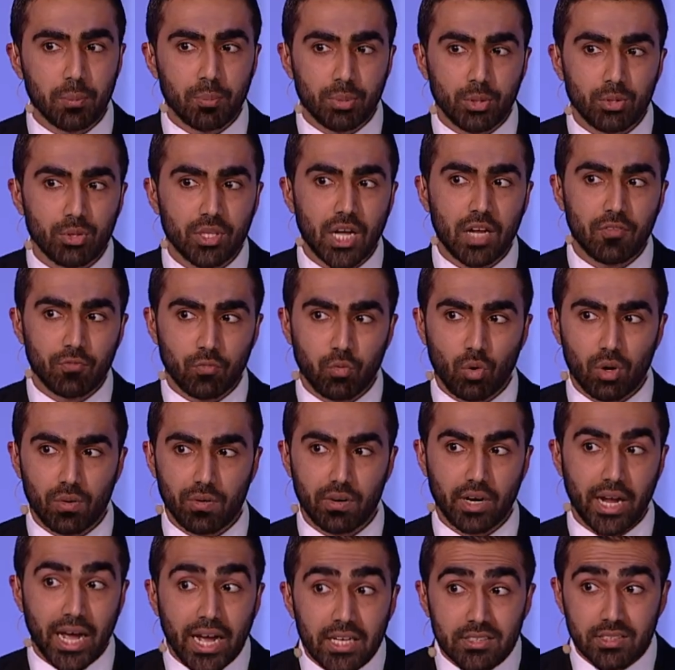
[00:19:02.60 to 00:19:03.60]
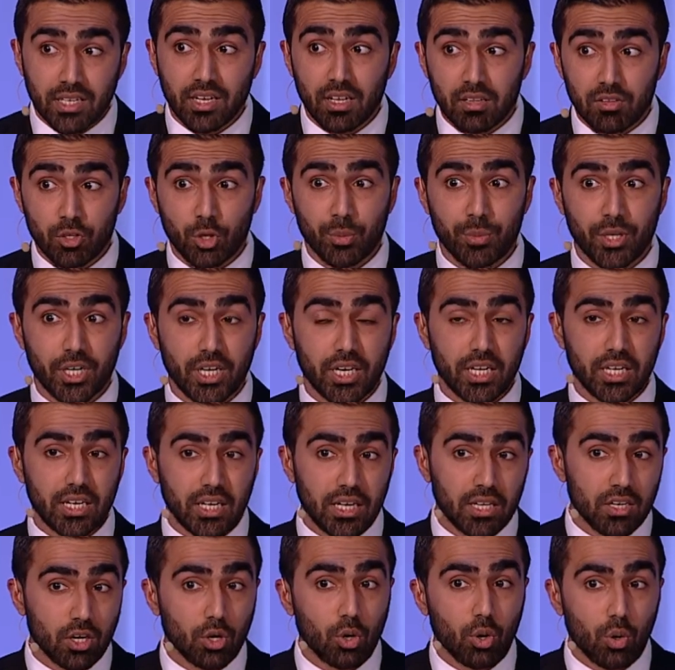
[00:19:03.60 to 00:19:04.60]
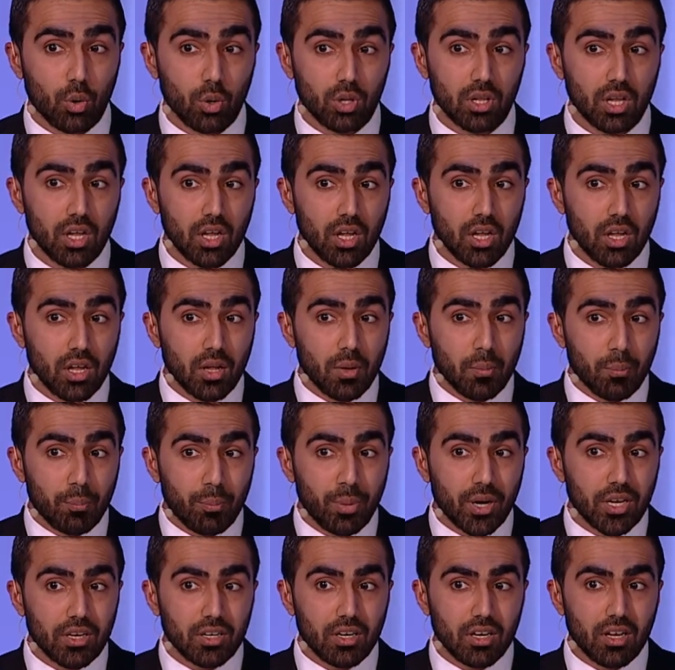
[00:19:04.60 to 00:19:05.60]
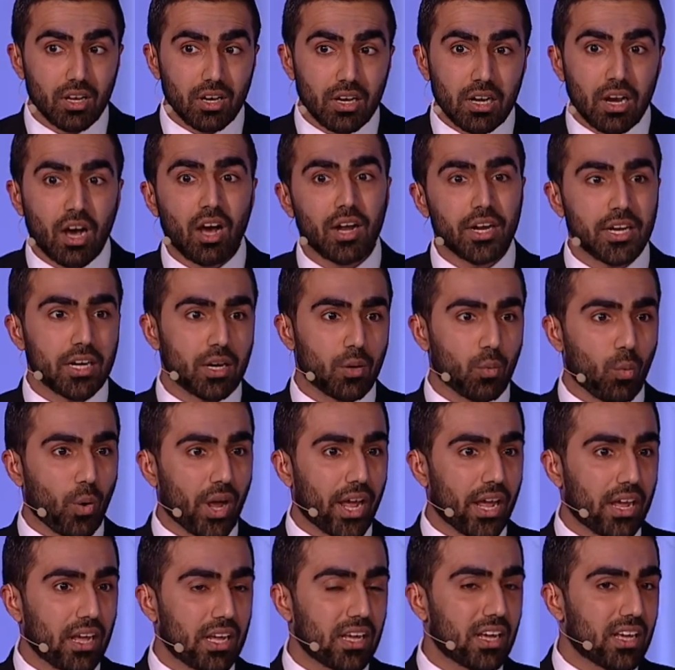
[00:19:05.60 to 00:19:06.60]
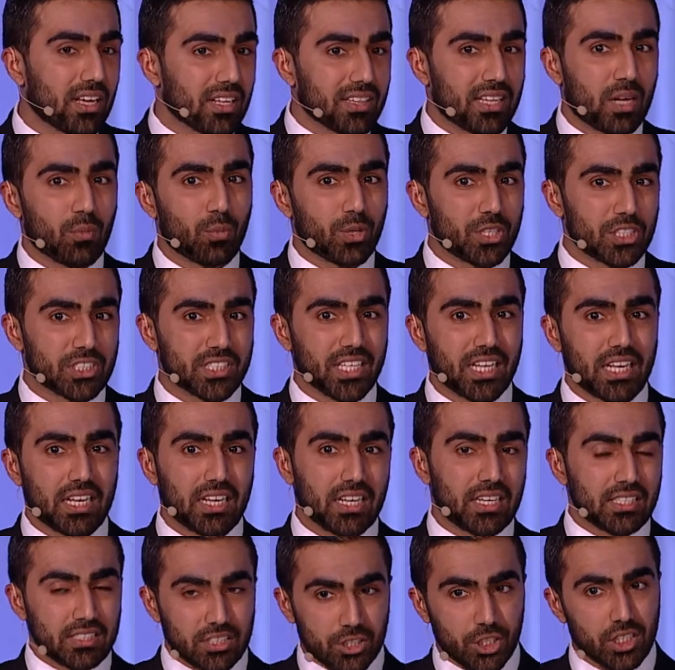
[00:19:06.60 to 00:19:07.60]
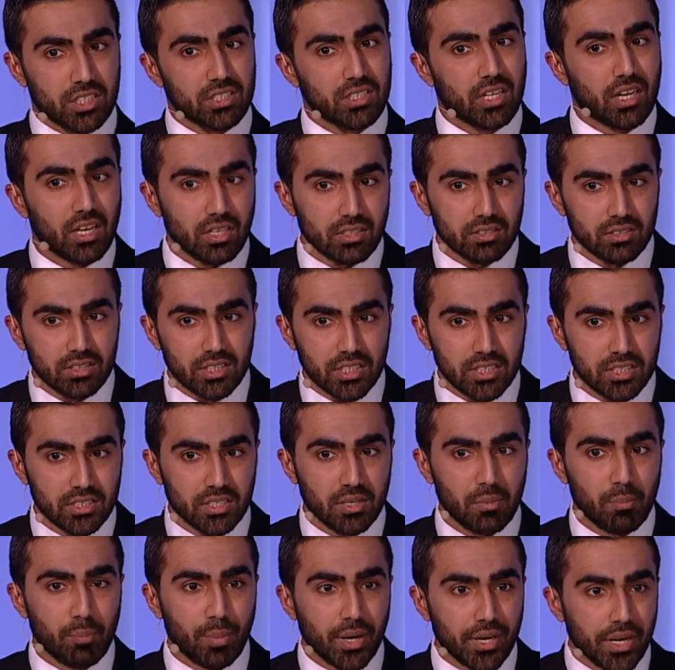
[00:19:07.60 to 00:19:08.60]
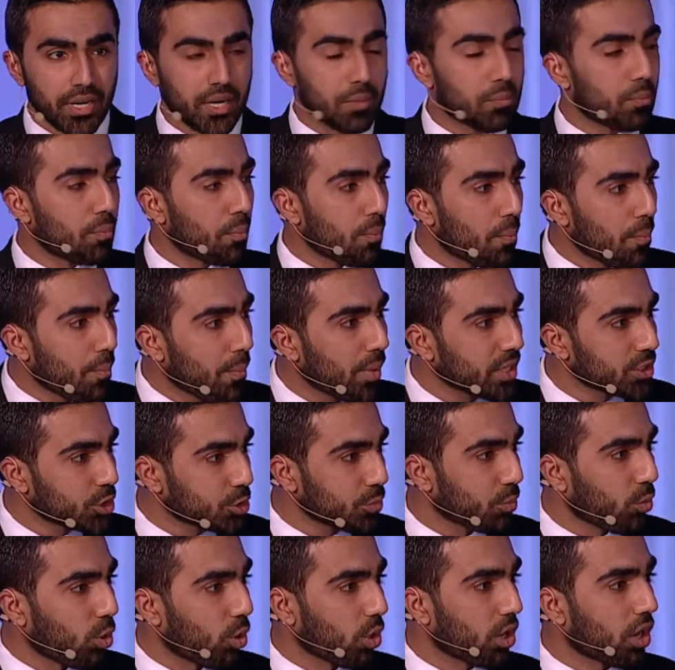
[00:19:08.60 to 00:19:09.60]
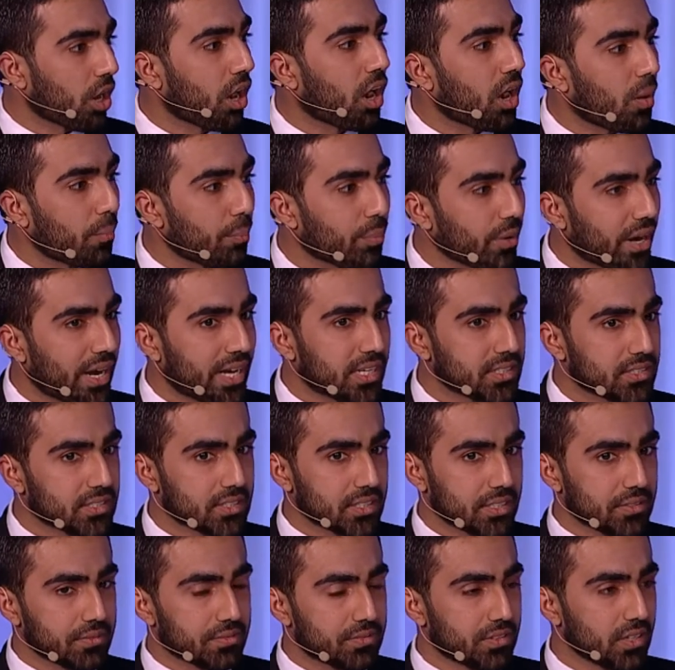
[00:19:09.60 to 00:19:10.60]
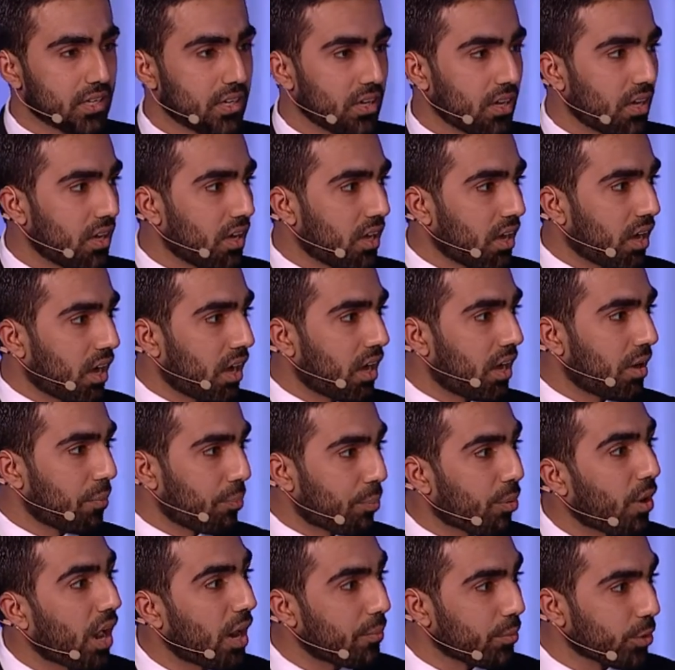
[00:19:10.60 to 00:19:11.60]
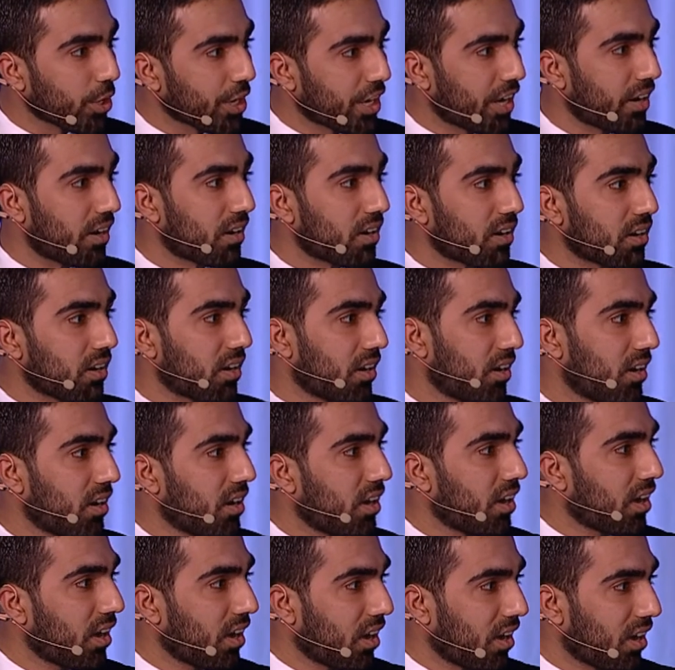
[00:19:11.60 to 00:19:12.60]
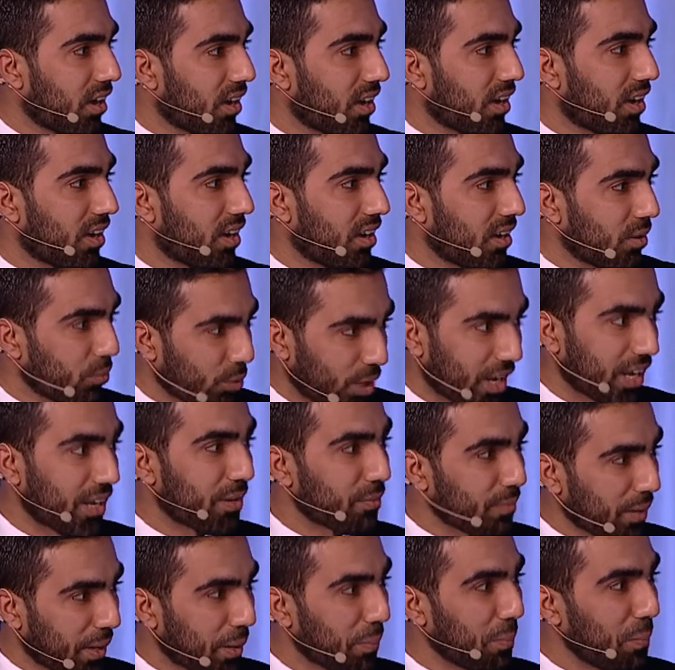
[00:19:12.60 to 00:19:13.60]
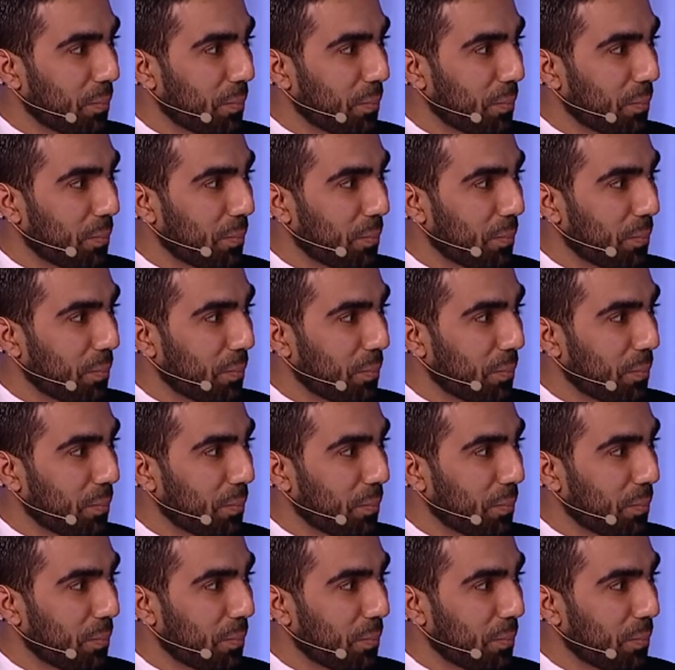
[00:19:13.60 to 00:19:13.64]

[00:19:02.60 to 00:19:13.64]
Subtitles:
put that forward as a health community in a goal, but not in a way that we're saying it's just the health system, but in much more comprehensive primary care way. Yep.